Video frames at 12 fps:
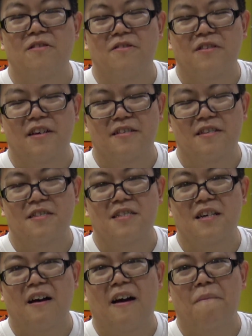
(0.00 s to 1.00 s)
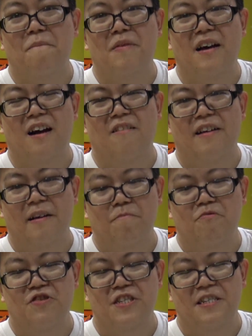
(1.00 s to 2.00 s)
You can just up, down
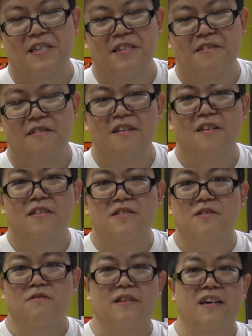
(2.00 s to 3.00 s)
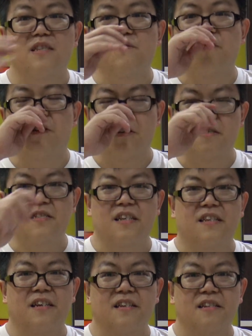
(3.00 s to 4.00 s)
and push it in. So that's for
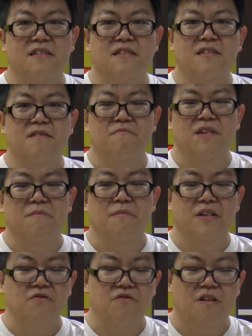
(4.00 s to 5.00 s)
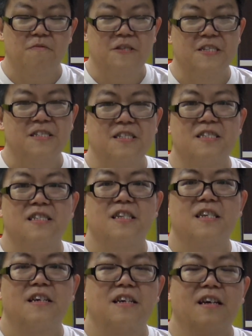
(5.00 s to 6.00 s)
setting the menu options.
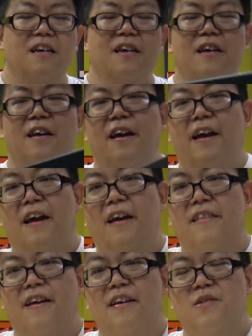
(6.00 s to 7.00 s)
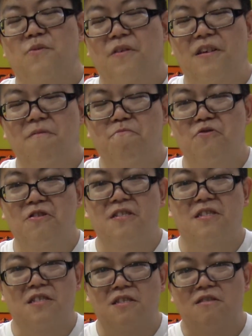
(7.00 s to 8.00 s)
And as for
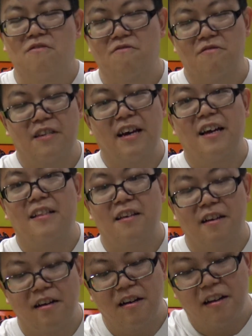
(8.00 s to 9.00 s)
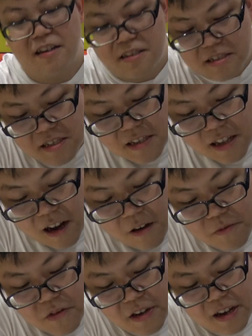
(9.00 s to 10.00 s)
inputs, you get, let's see
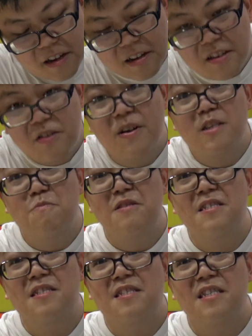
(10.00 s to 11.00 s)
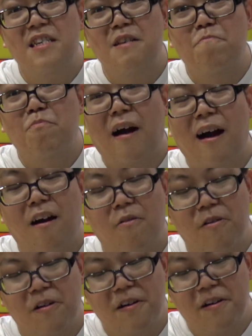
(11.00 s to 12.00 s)
now, you get a USB-C
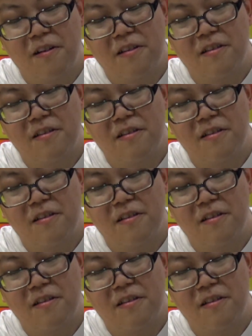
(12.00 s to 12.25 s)
power.